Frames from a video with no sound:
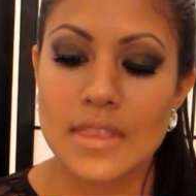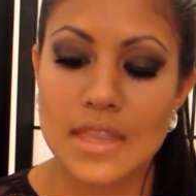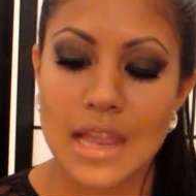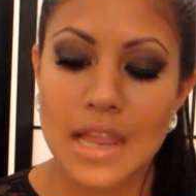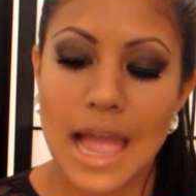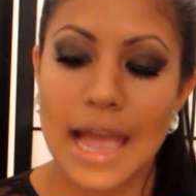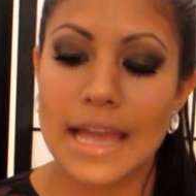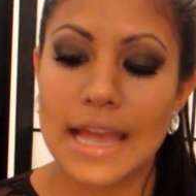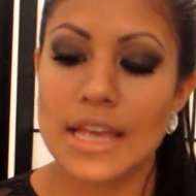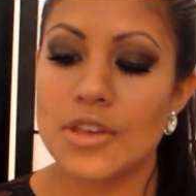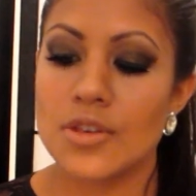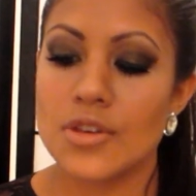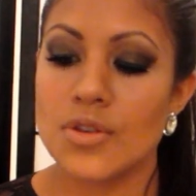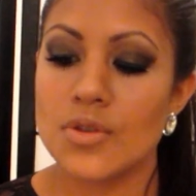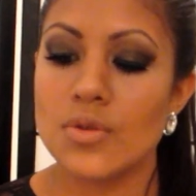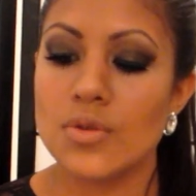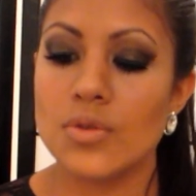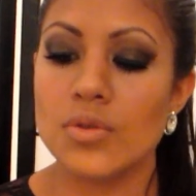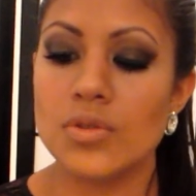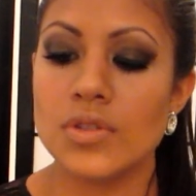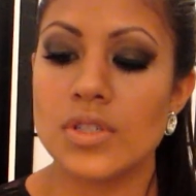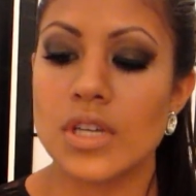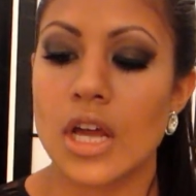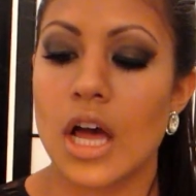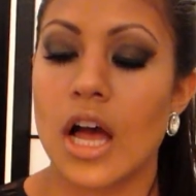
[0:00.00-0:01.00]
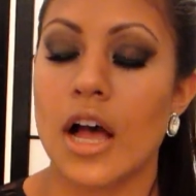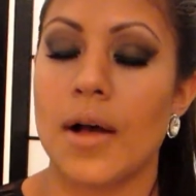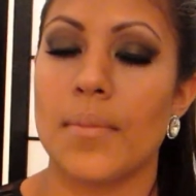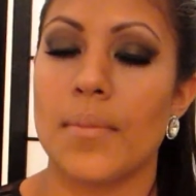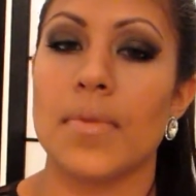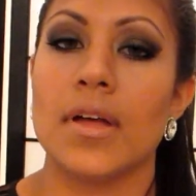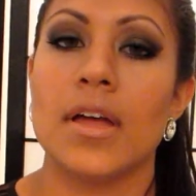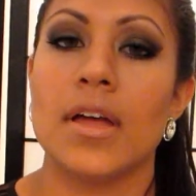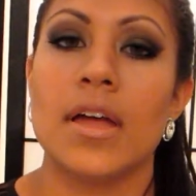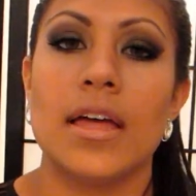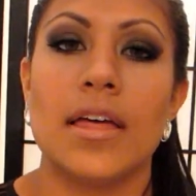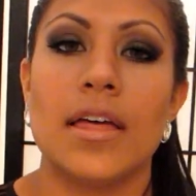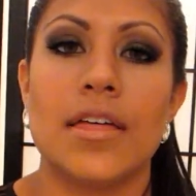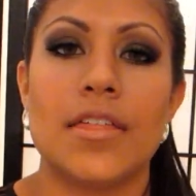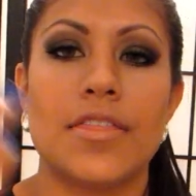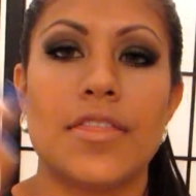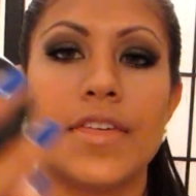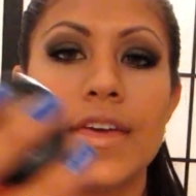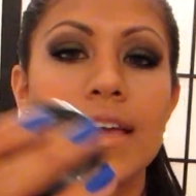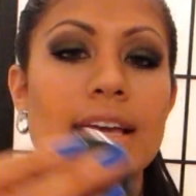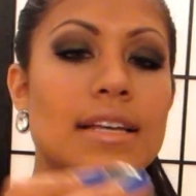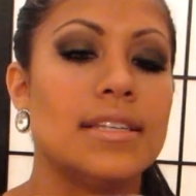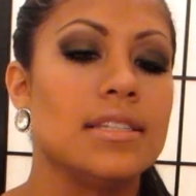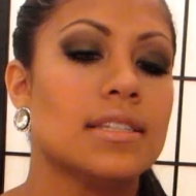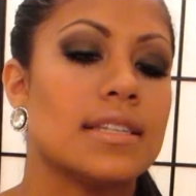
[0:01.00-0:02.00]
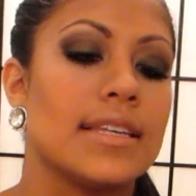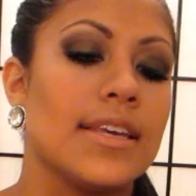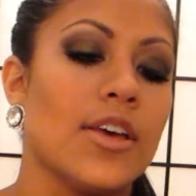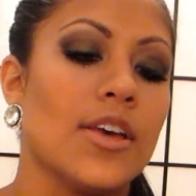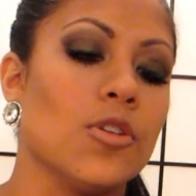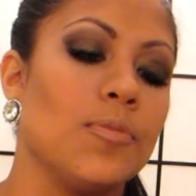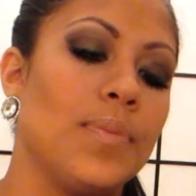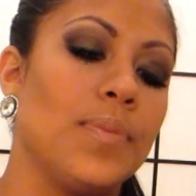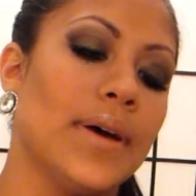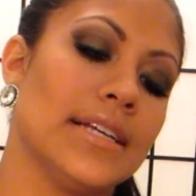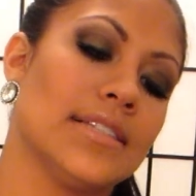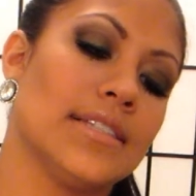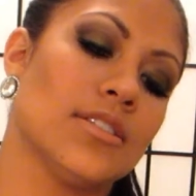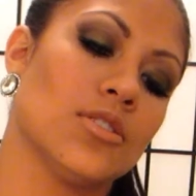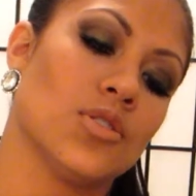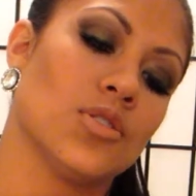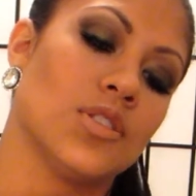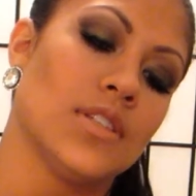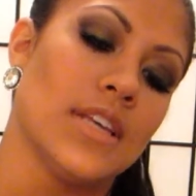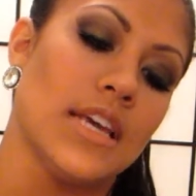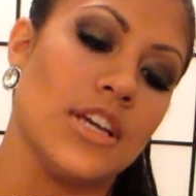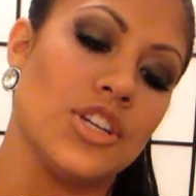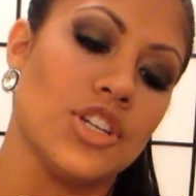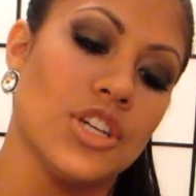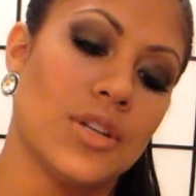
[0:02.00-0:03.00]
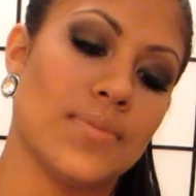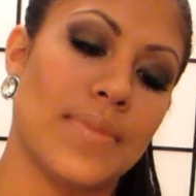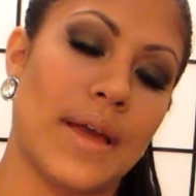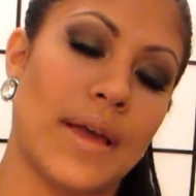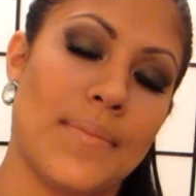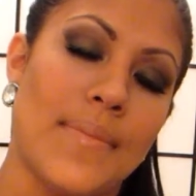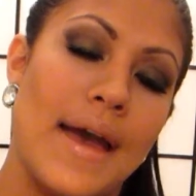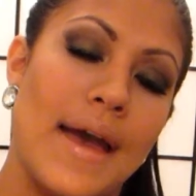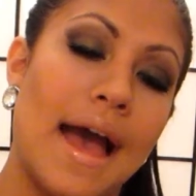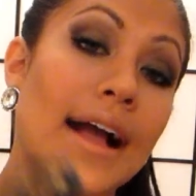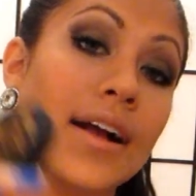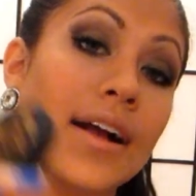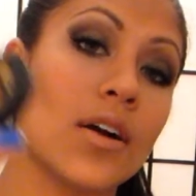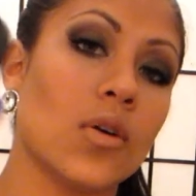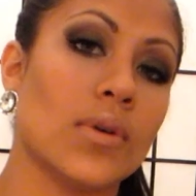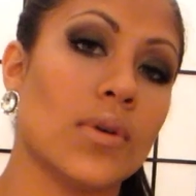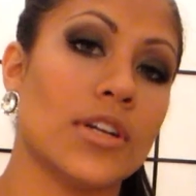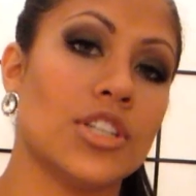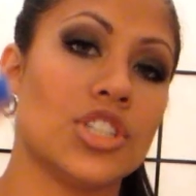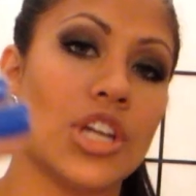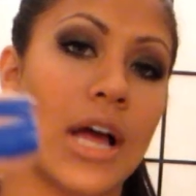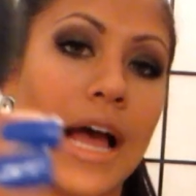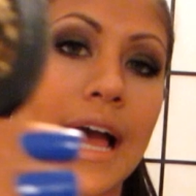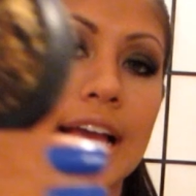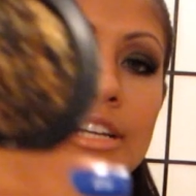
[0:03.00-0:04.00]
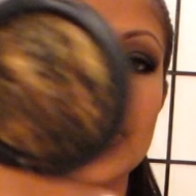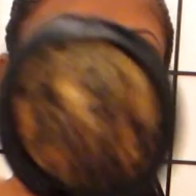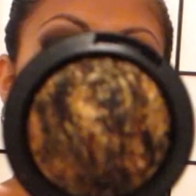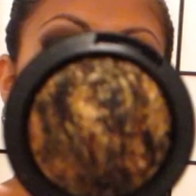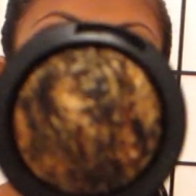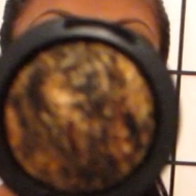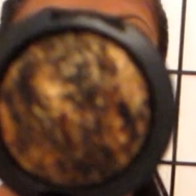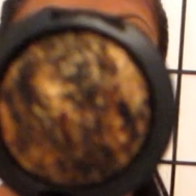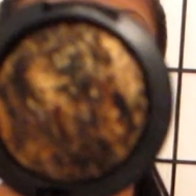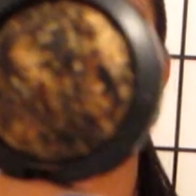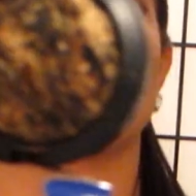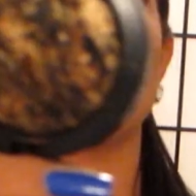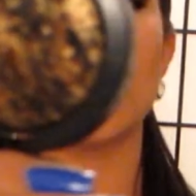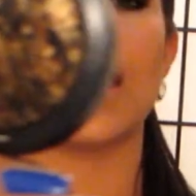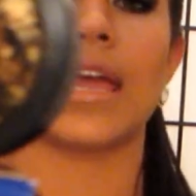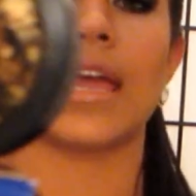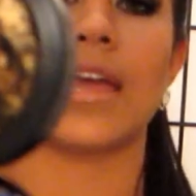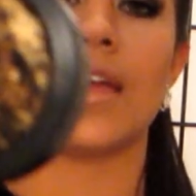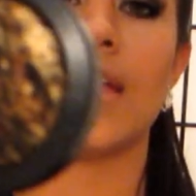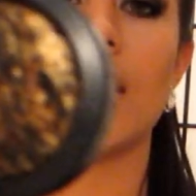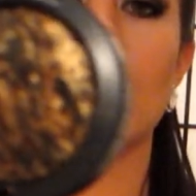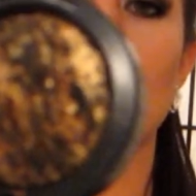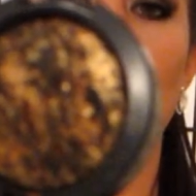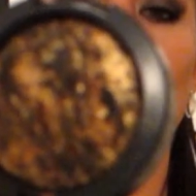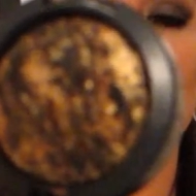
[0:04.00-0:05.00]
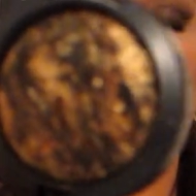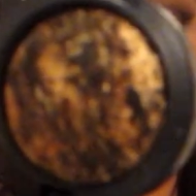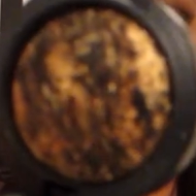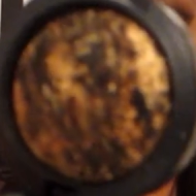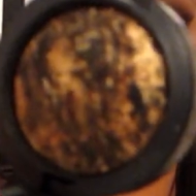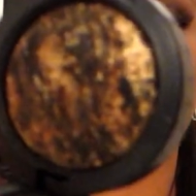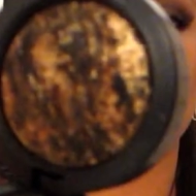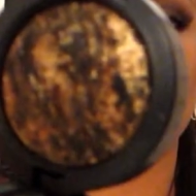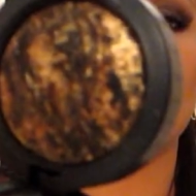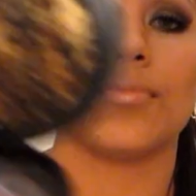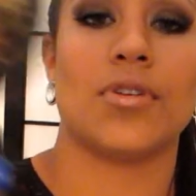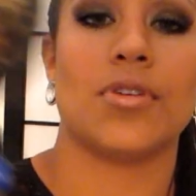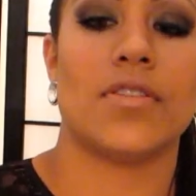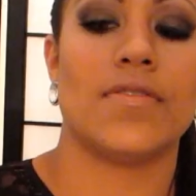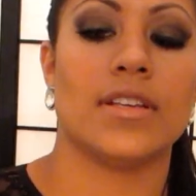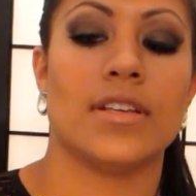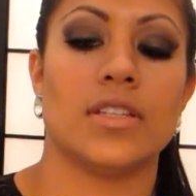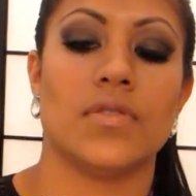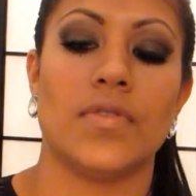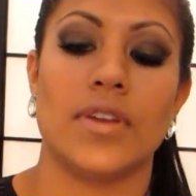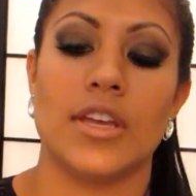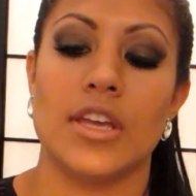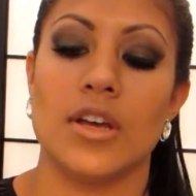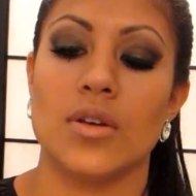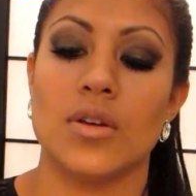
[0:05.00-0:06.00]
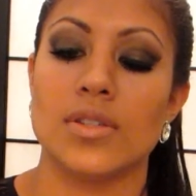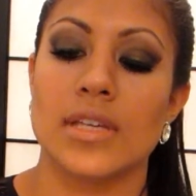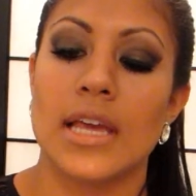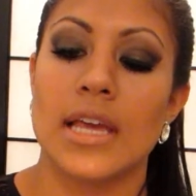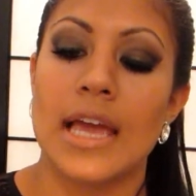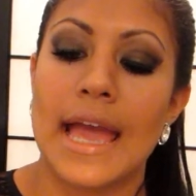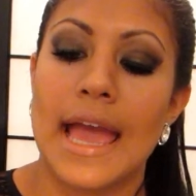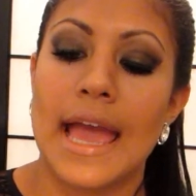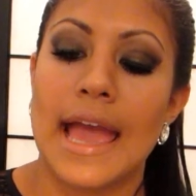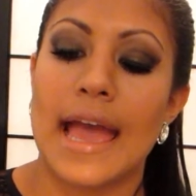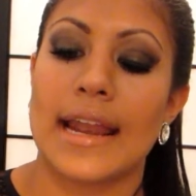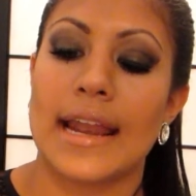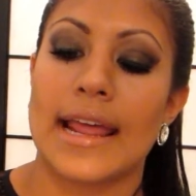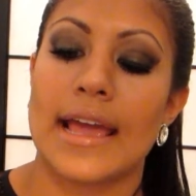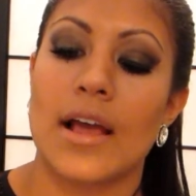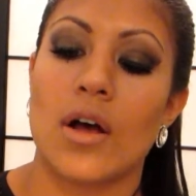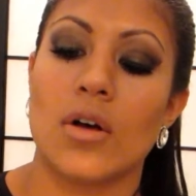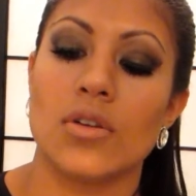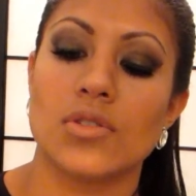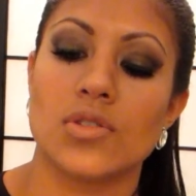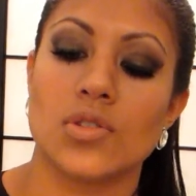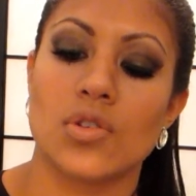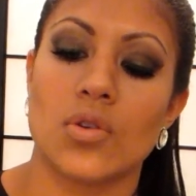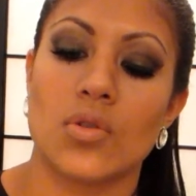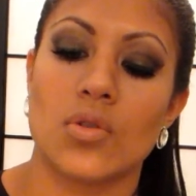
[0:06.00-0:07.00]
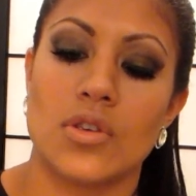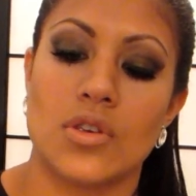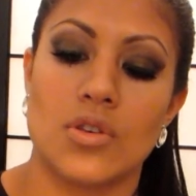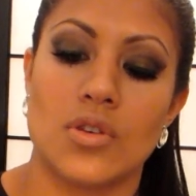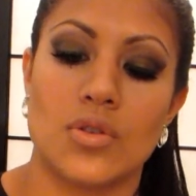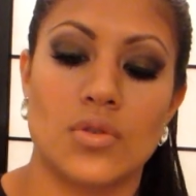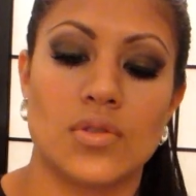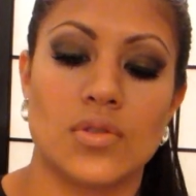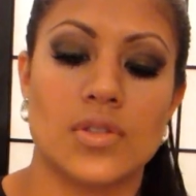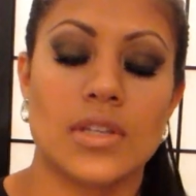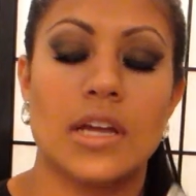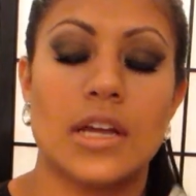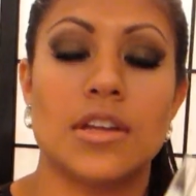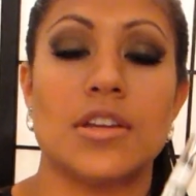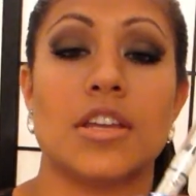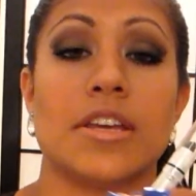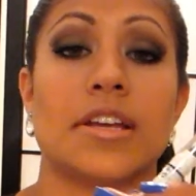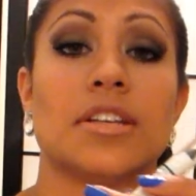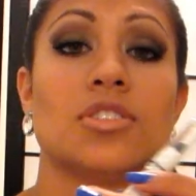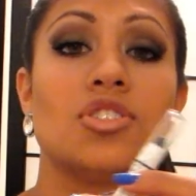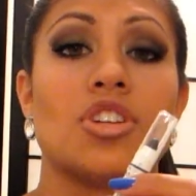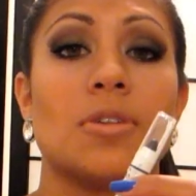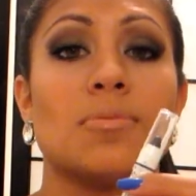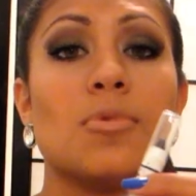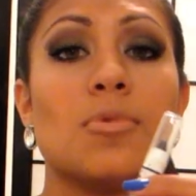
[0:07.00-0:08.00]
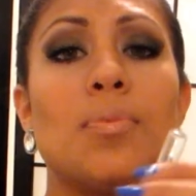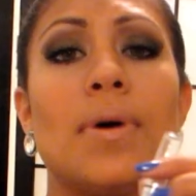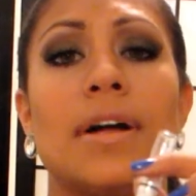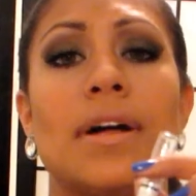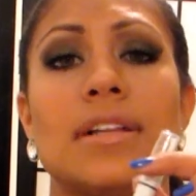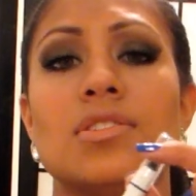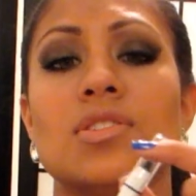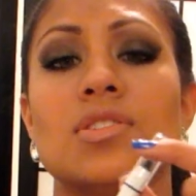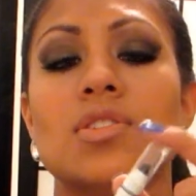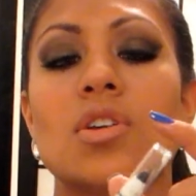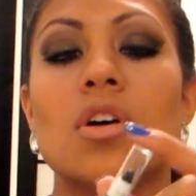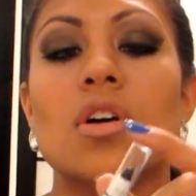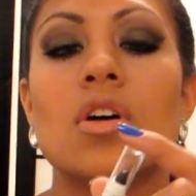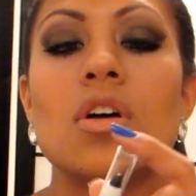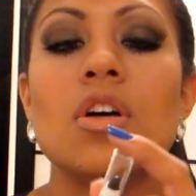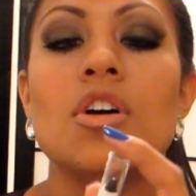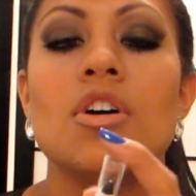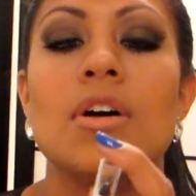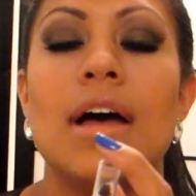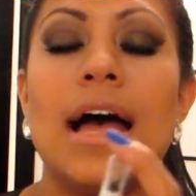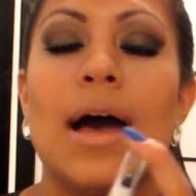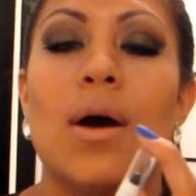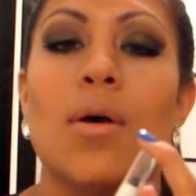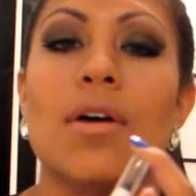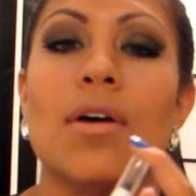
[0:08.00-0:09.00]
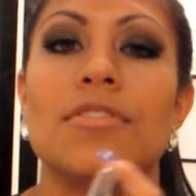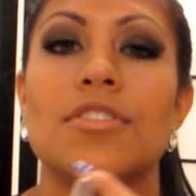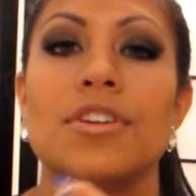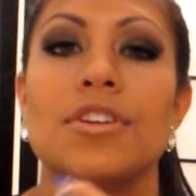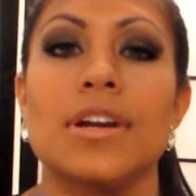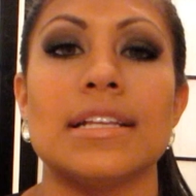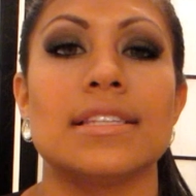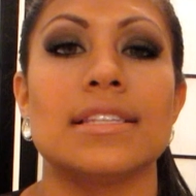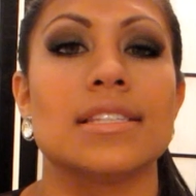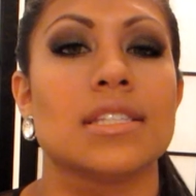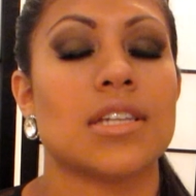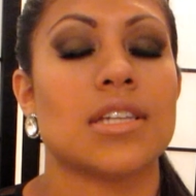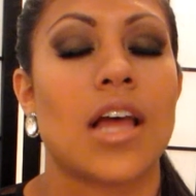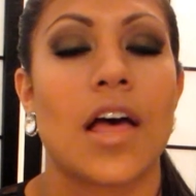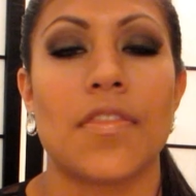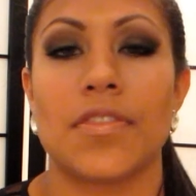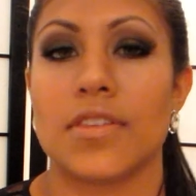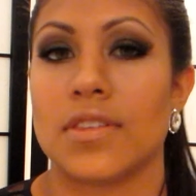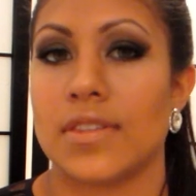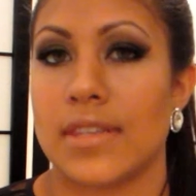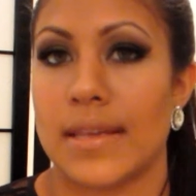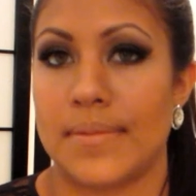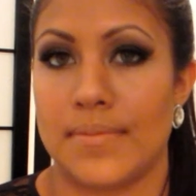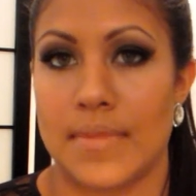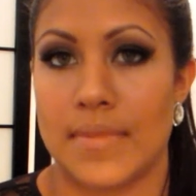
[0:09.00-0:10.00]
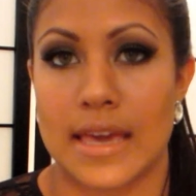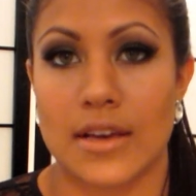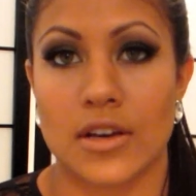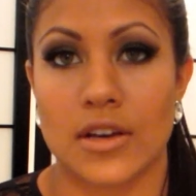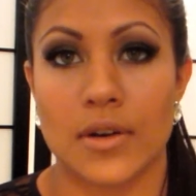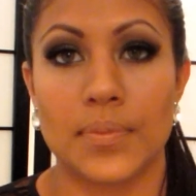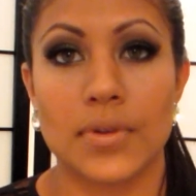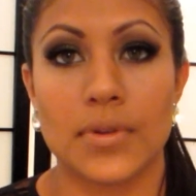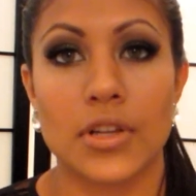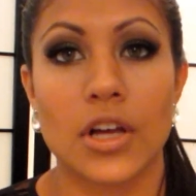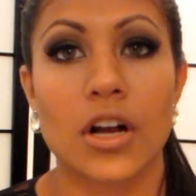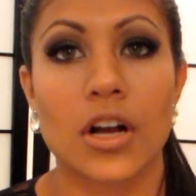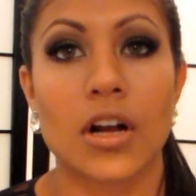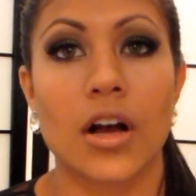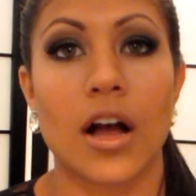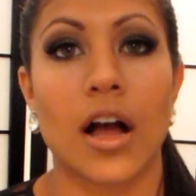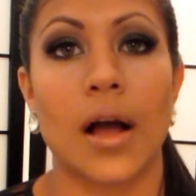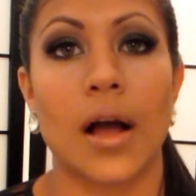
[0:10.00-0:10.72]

I used this Guilt by Association by MAC, which I showed in one of my previous videos, and I also used a NYX Jumbo Pencil. However, it's not the same makeup look.